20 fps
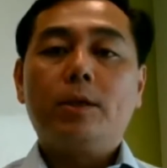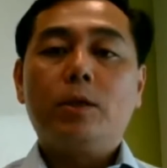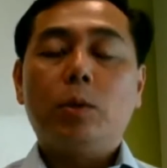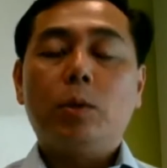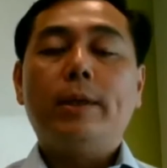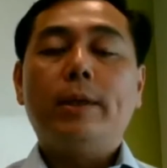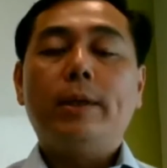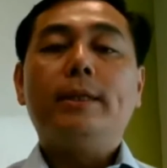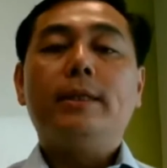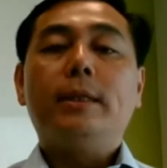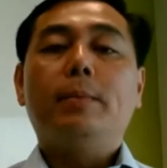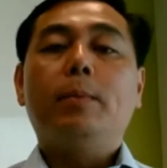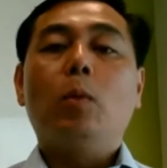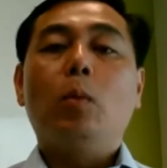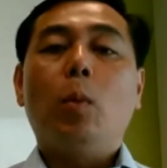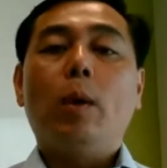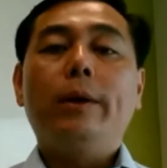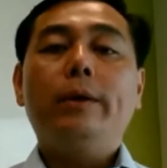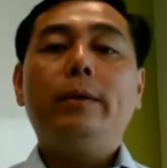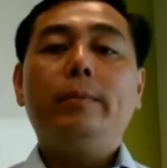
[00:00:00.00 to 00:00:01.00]
So that's number
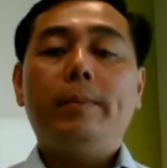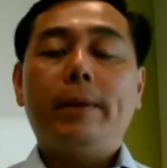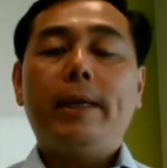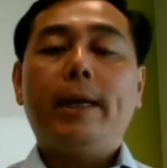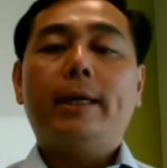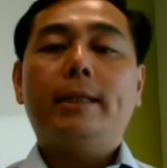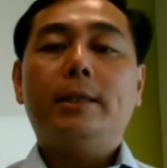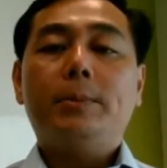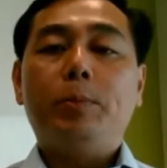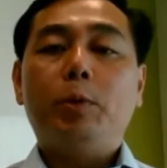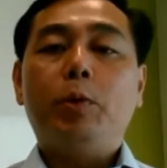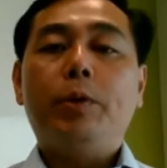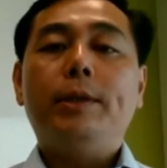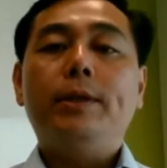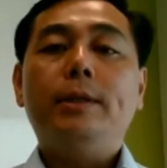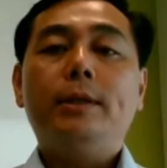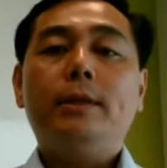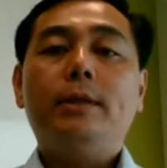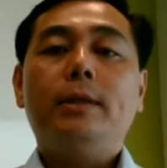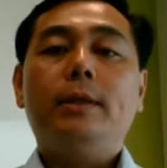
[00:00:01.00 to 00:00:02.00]
one. Being
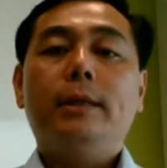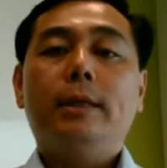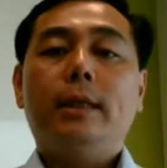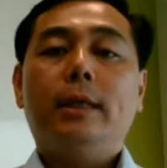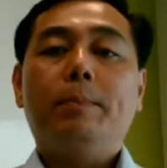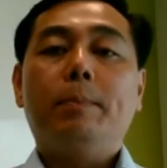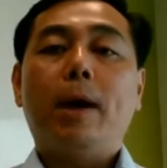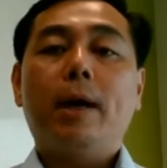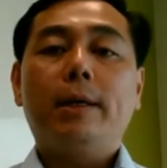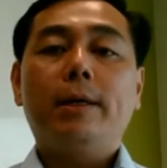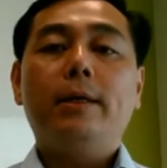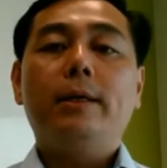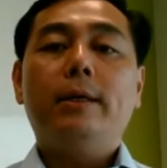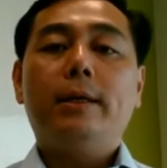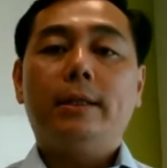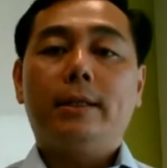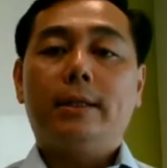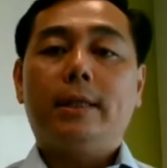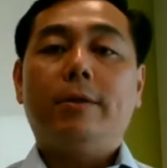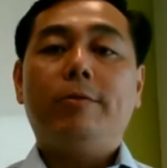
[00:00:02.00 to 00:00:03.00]
experienced in the market
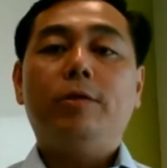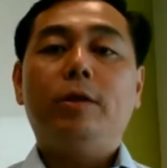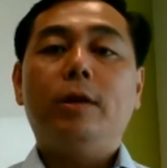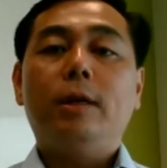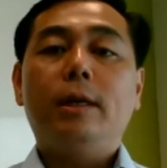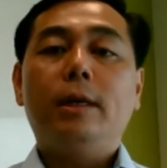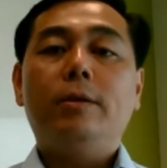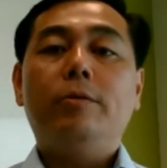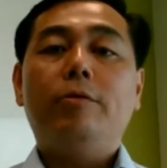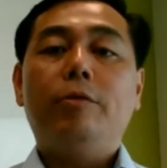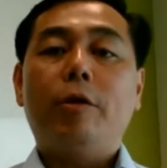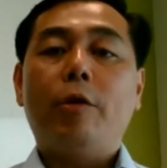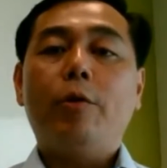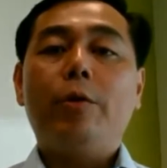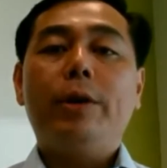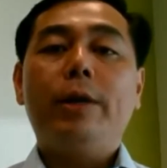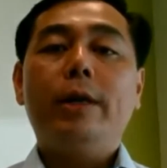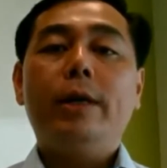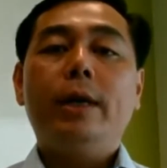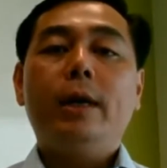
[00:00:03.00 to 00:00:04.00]
is definitely a
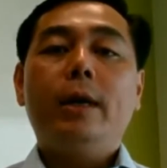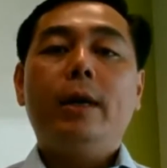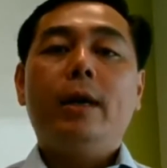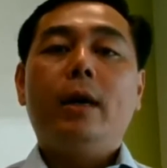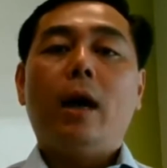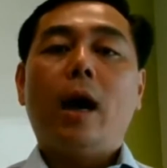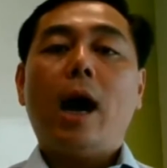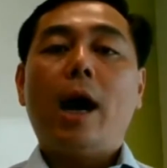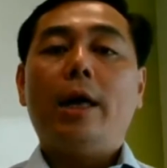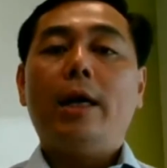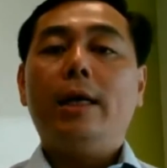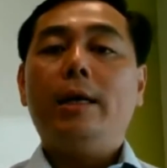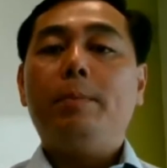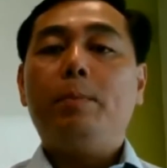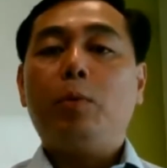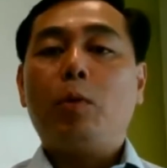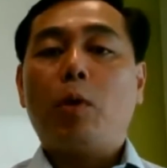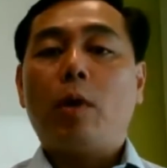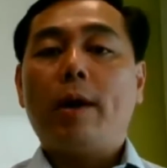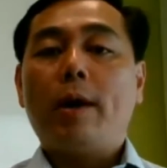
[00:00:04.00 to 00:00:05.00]
very highly
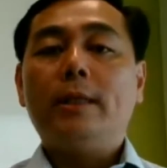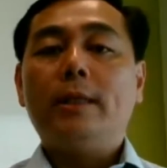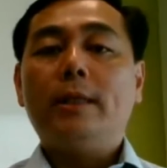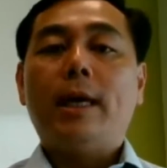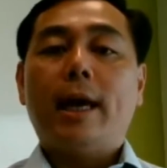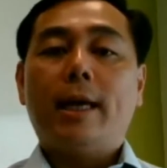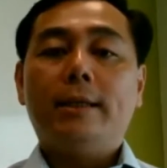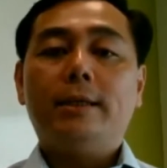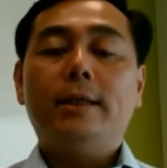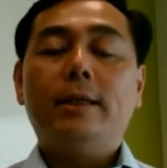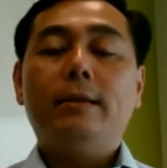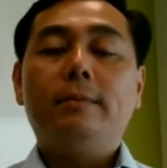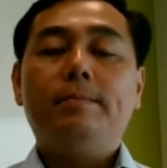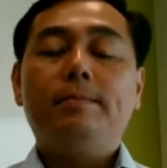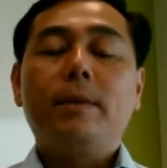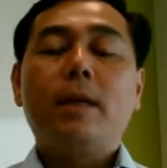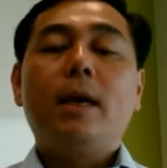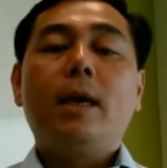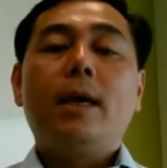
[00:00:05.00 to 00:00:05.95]
prized asset.